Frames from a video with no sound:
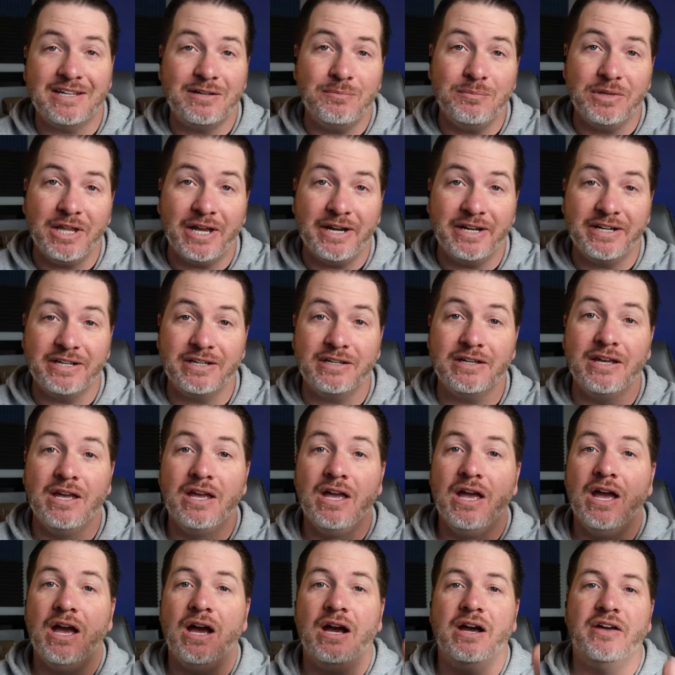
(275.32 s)
same lighting
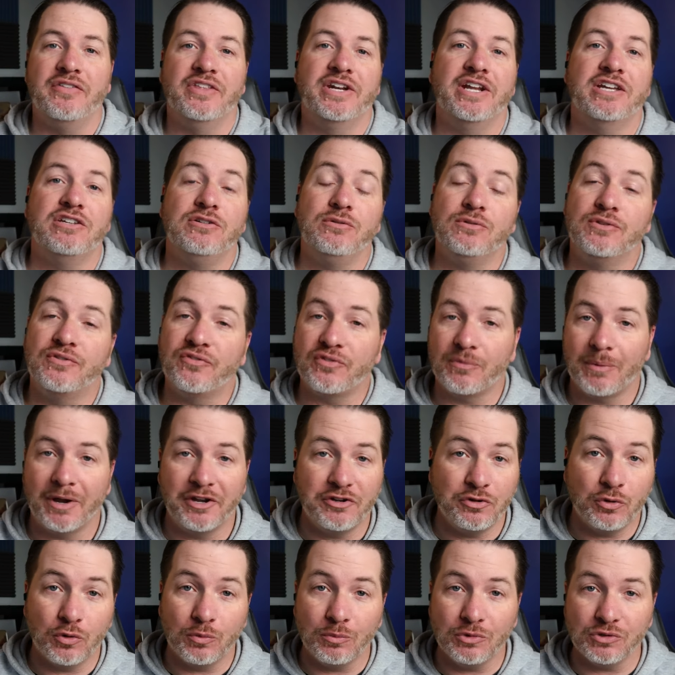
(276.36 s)
uh, that I use for my
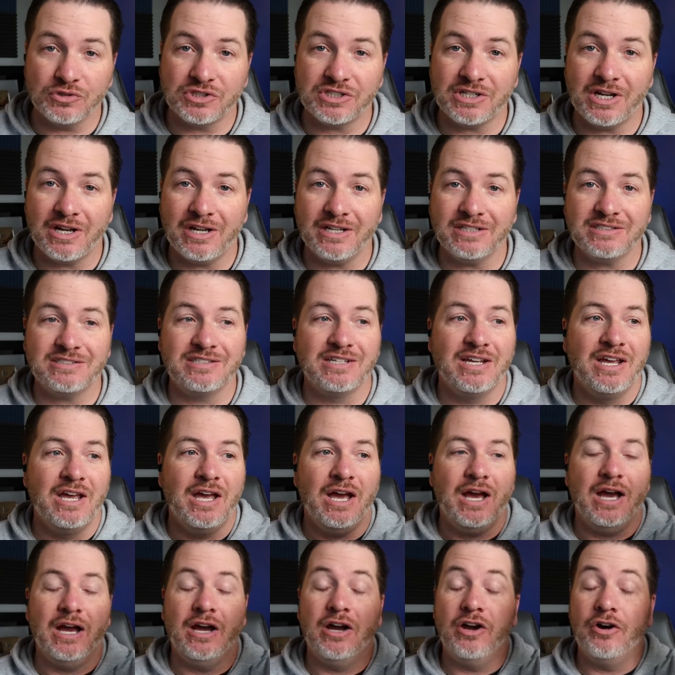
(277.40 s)
normal shots
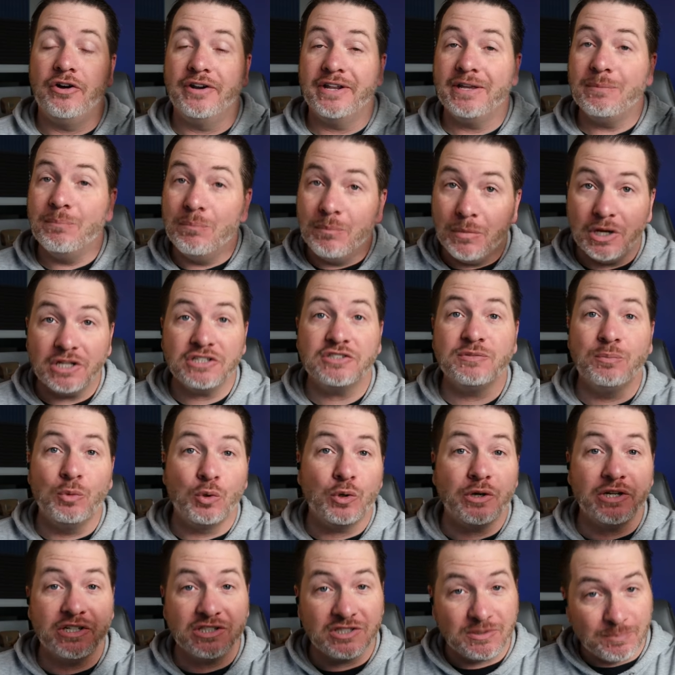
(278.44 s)
uh, on a much
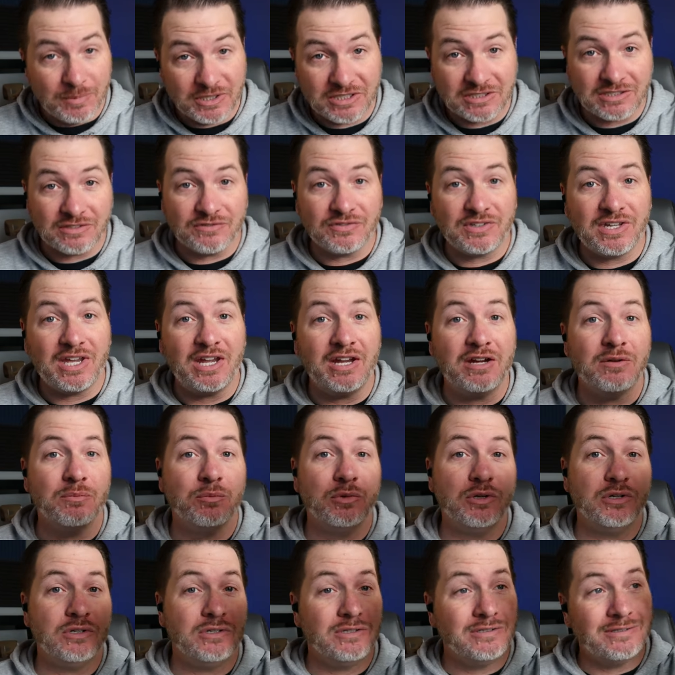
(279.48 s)
more expensive
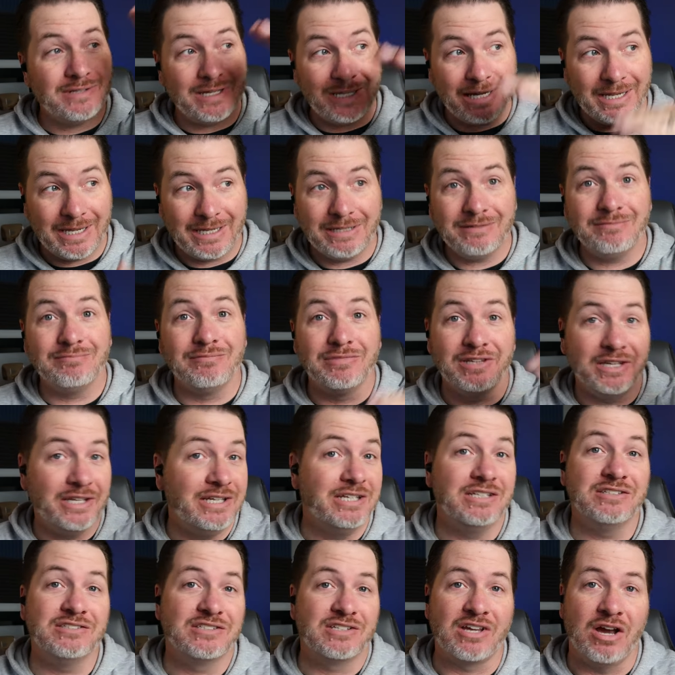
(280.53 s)
camera and
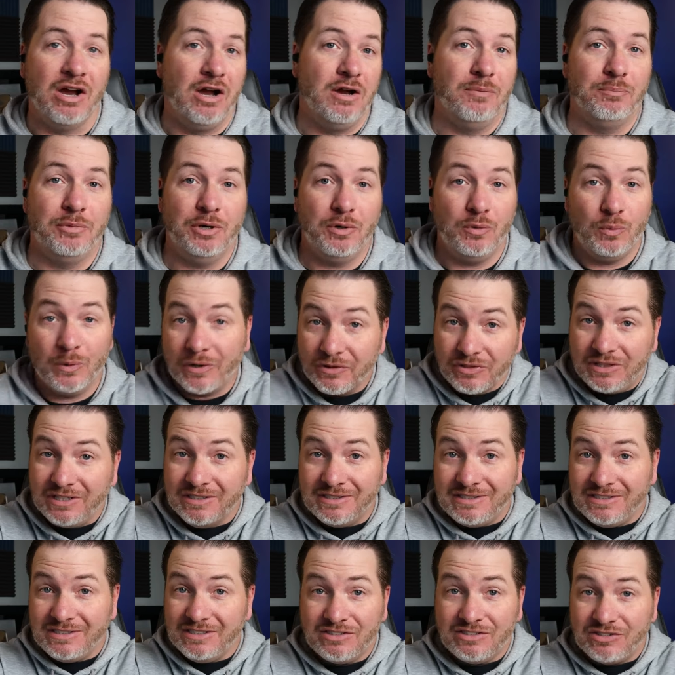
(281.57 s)
lens combo, where
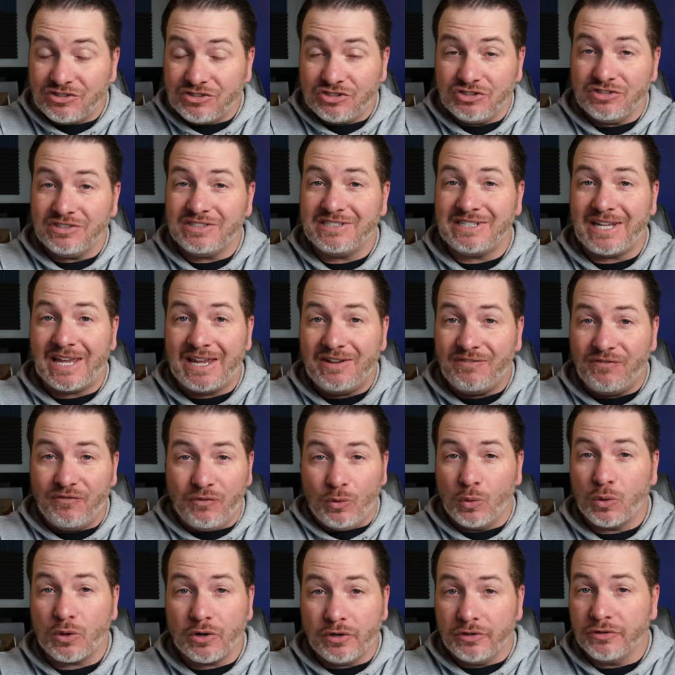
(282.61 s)
this is just a
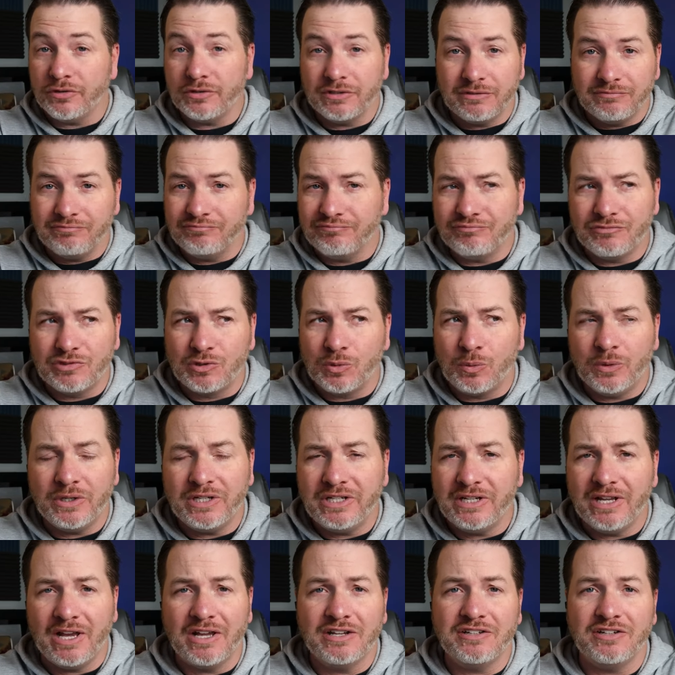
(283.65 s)

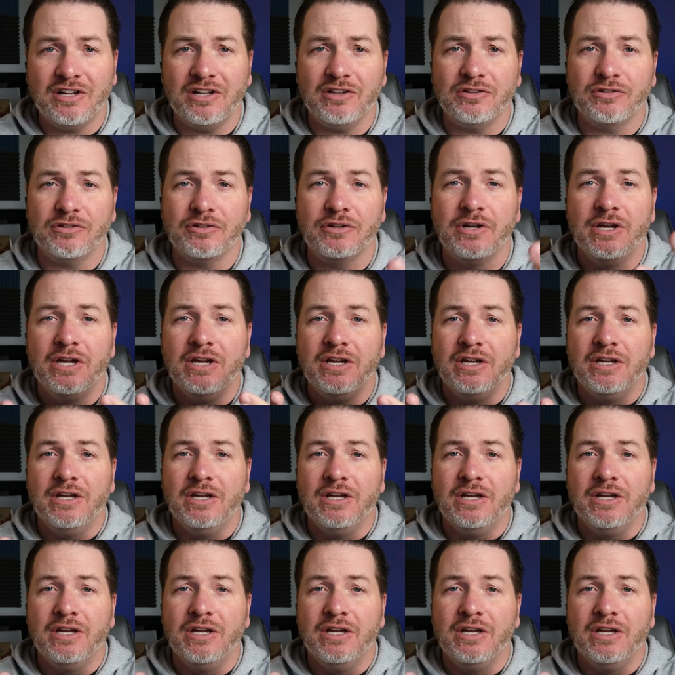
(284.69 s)
$429